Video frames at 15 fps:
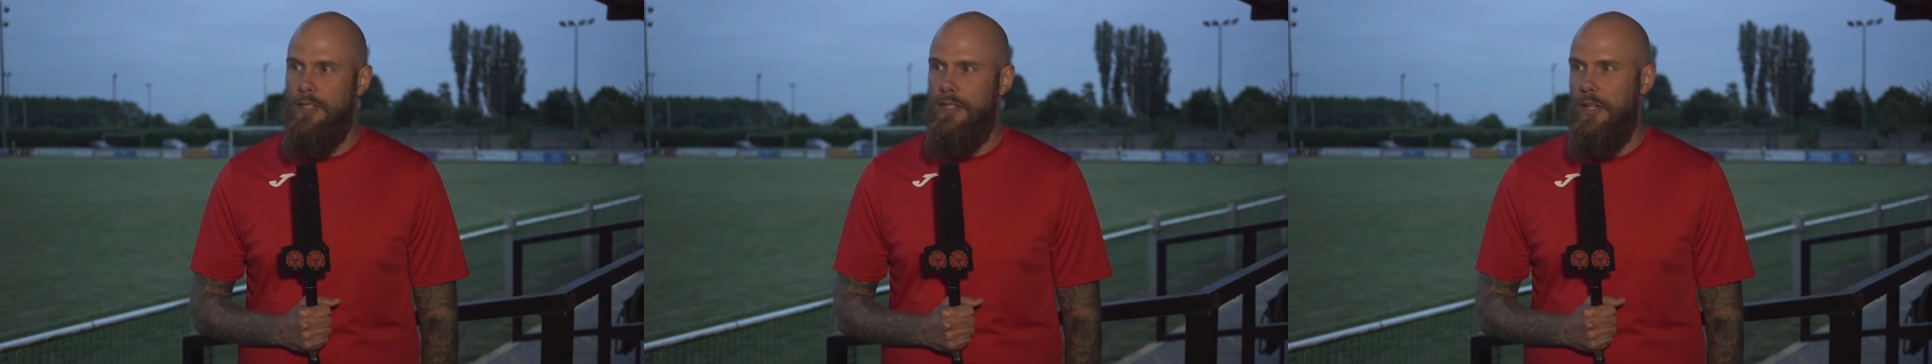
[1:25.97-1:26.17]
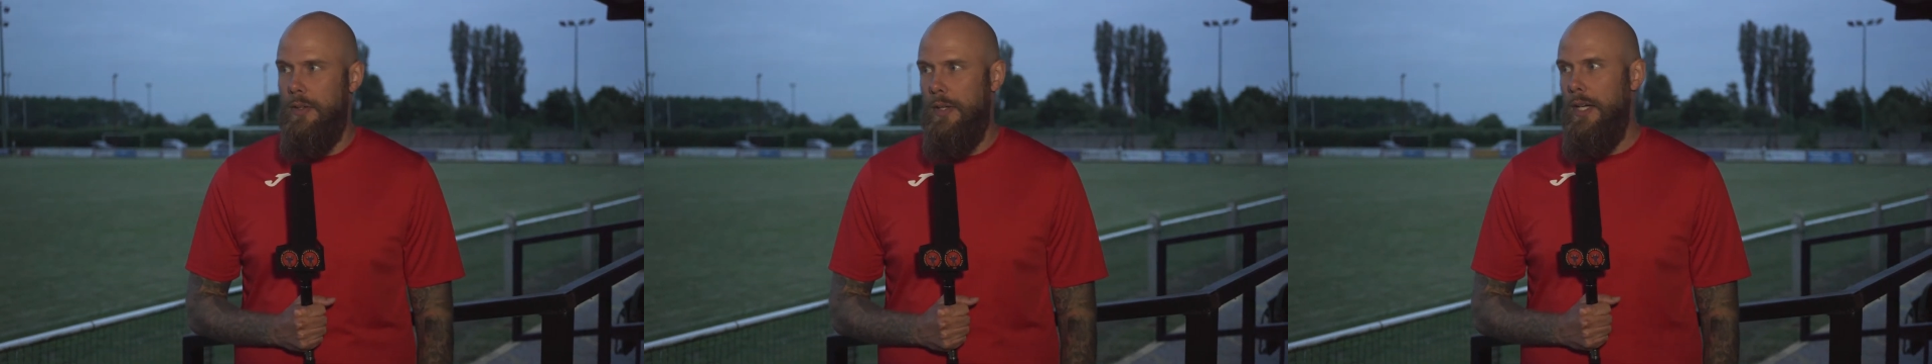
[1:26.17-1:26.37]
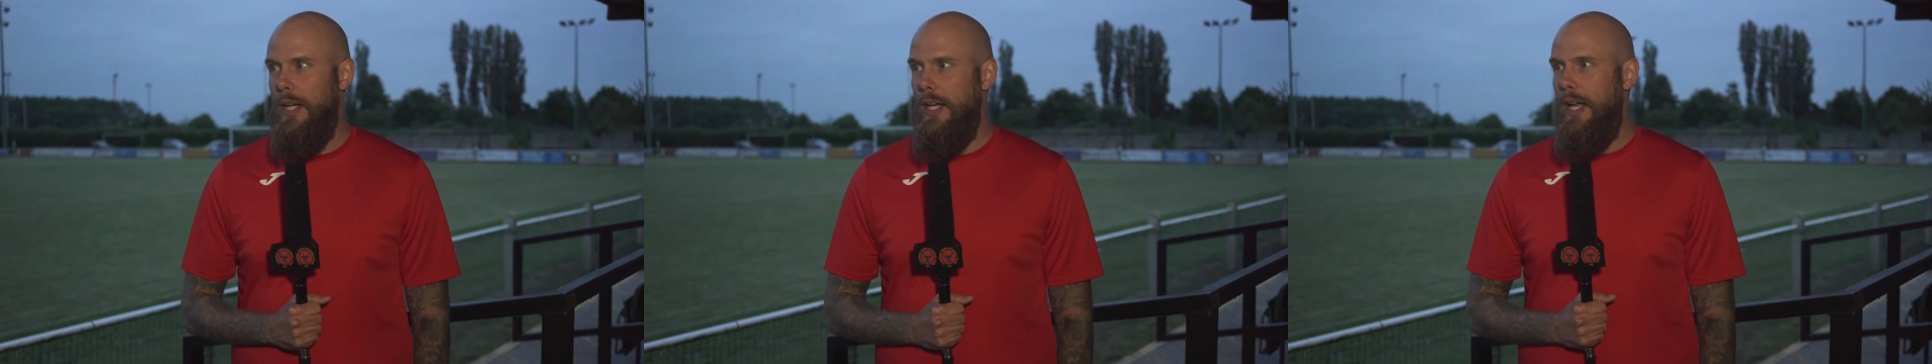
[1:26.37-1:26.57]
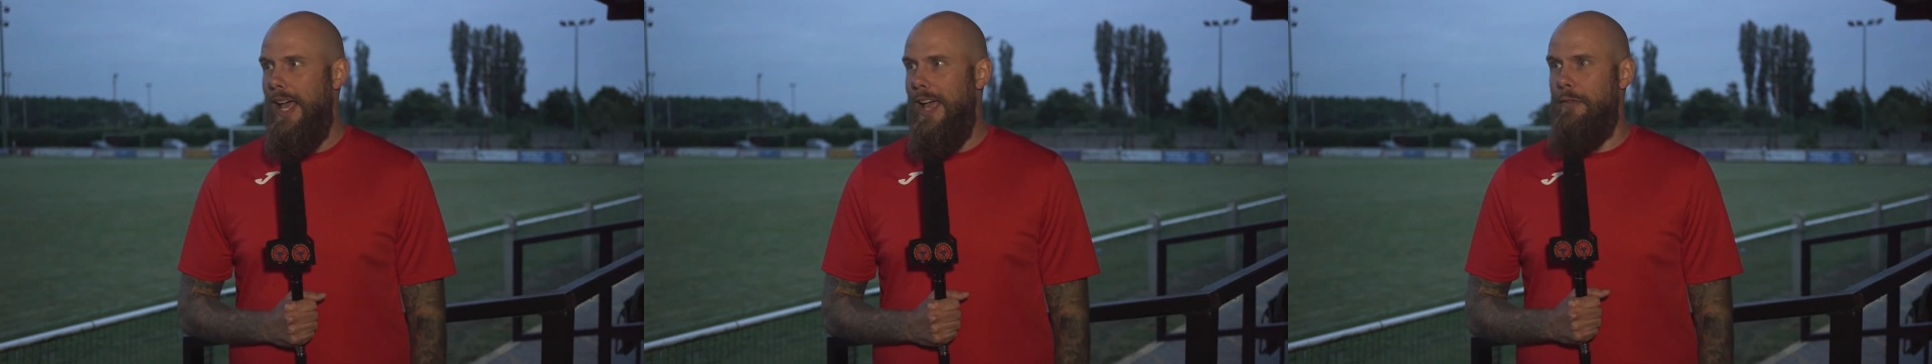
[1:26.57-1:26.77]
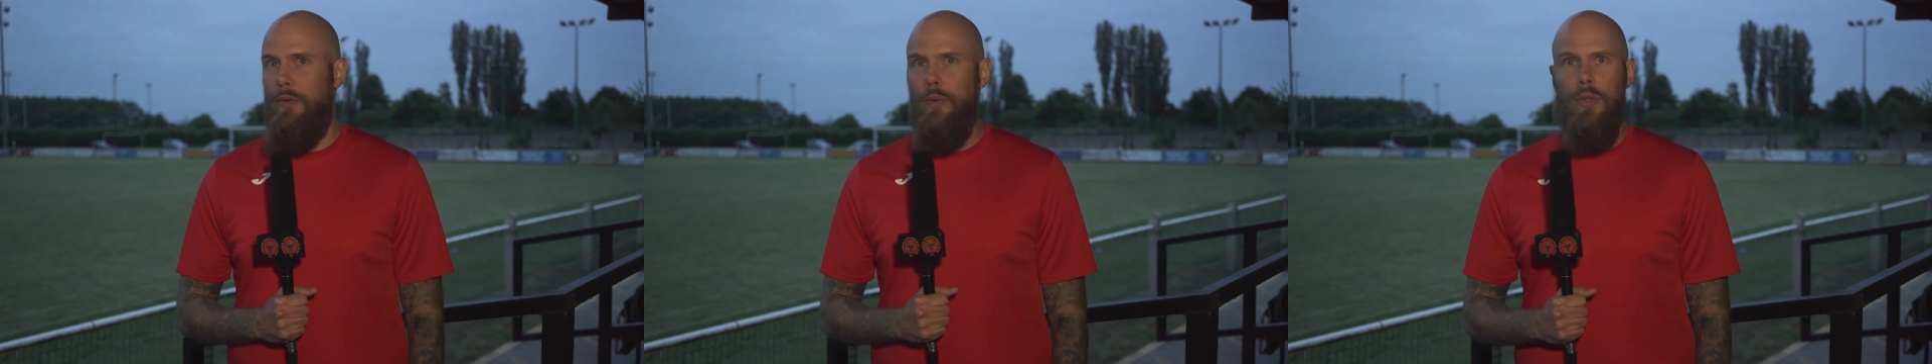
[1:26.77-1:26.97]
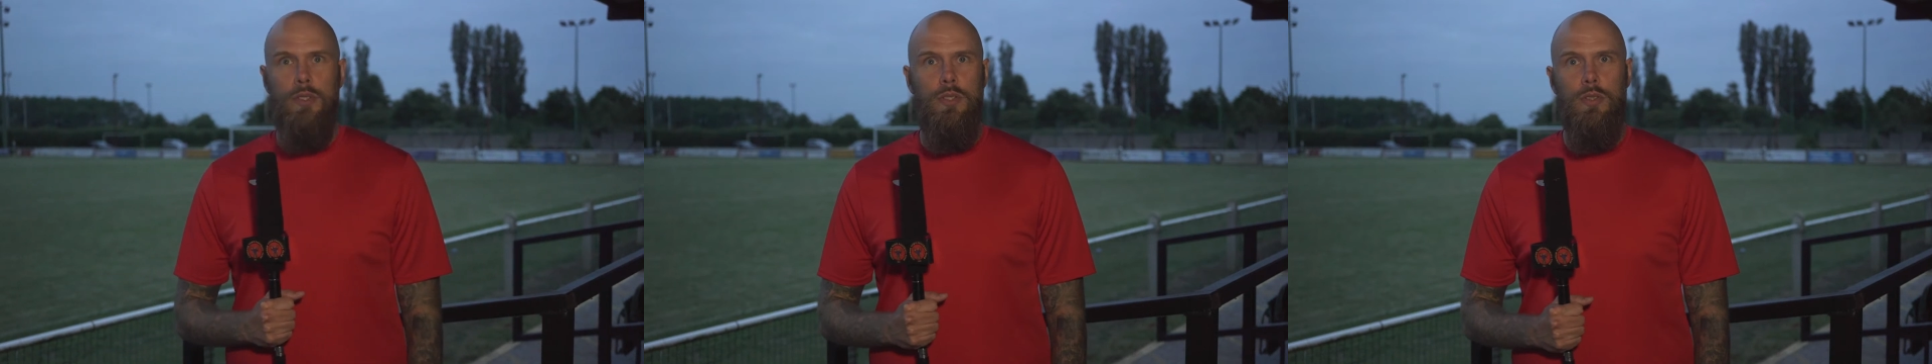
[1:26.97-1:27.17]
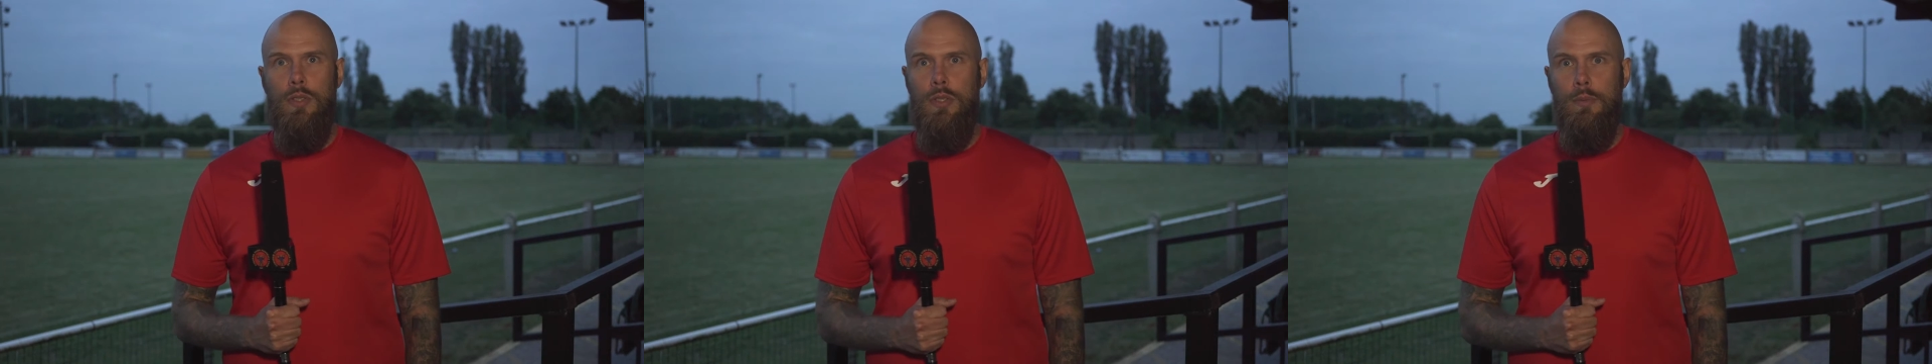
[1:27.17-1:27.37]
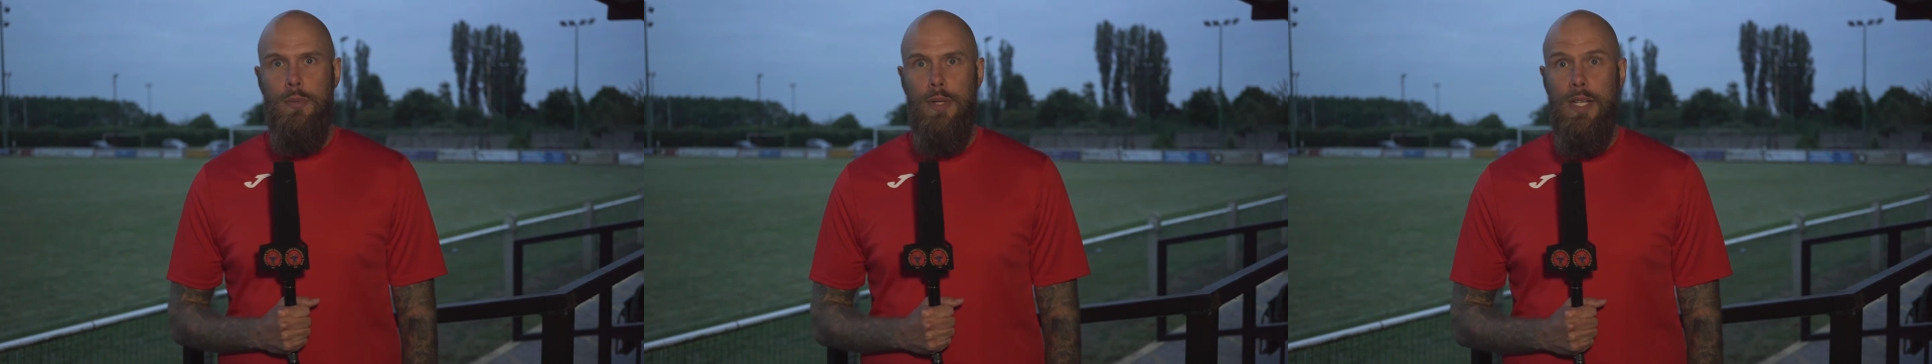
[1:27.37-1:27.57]
So everyone's sort of
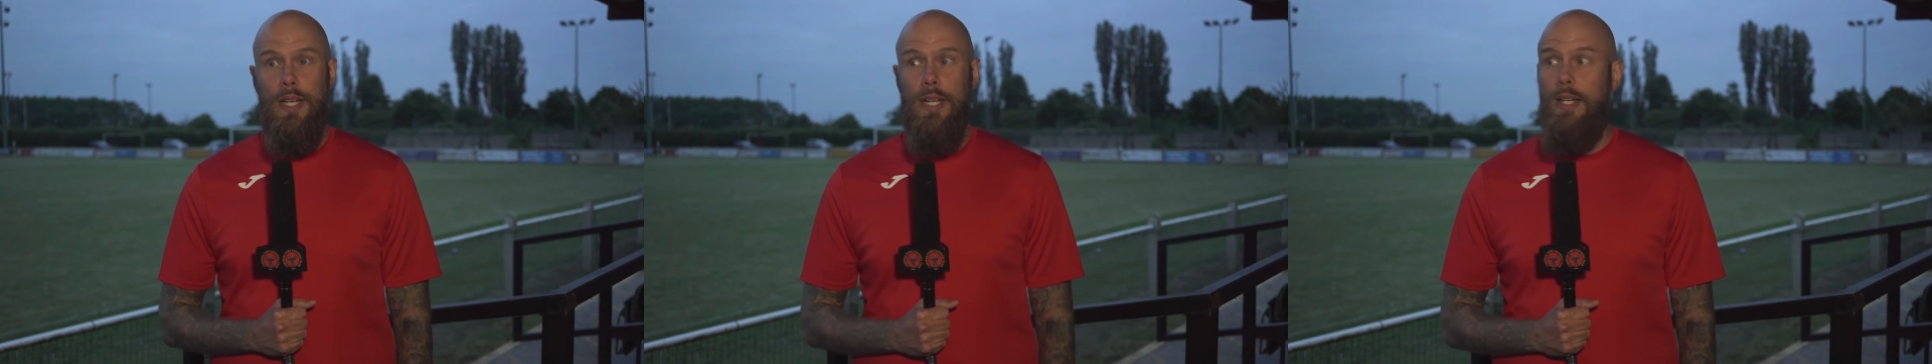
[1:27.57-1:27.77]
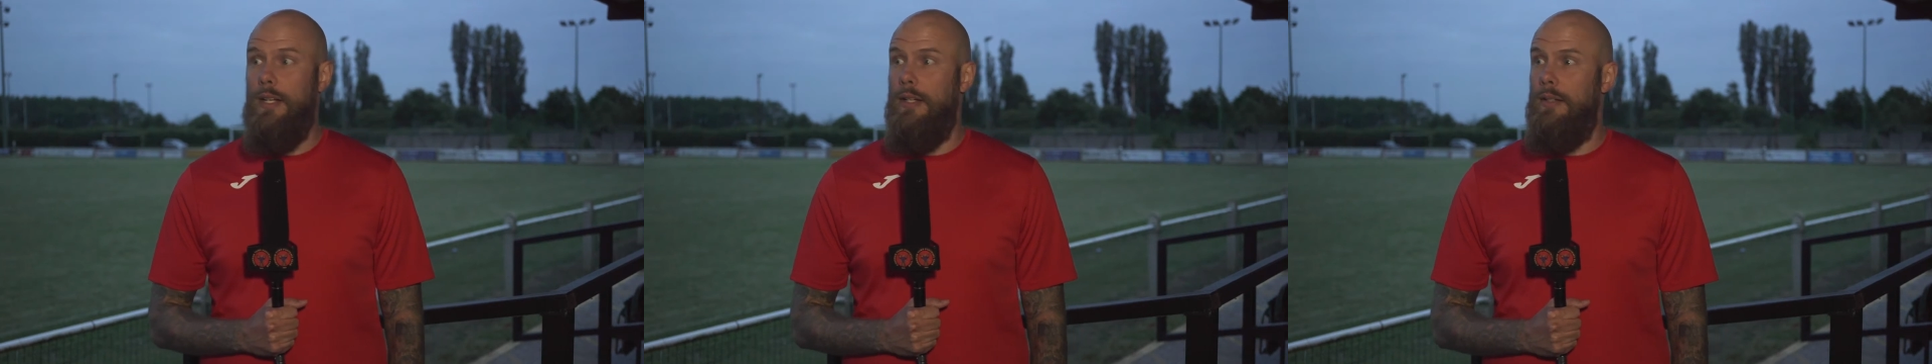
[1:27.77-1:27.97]
competing,